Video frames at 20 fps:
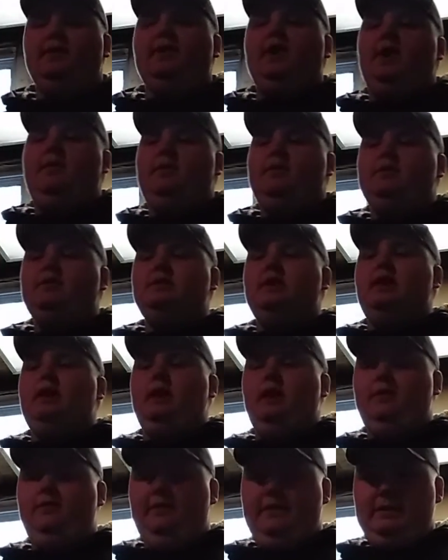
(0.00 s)
chemist,
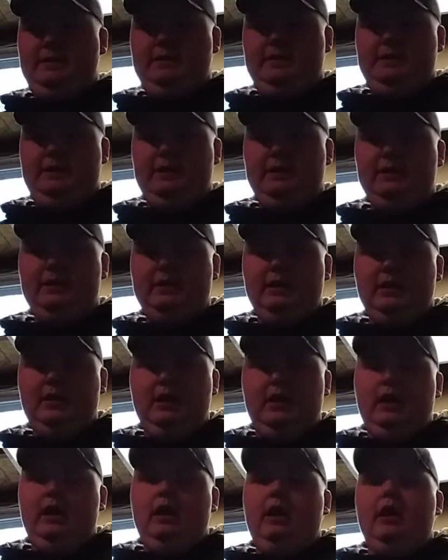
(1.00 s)
and physicist.
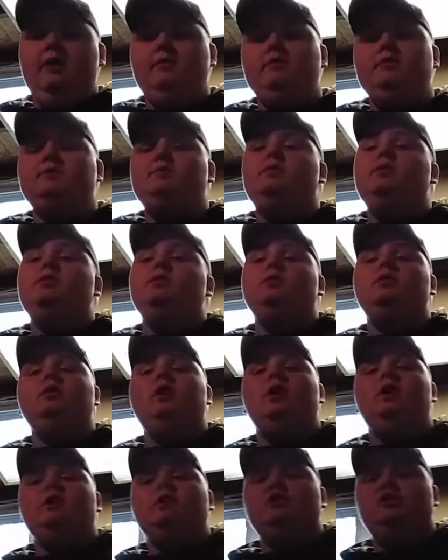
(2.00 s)
He was born
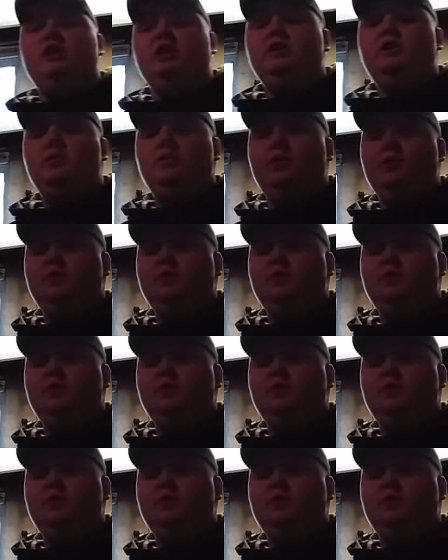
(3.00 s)
on January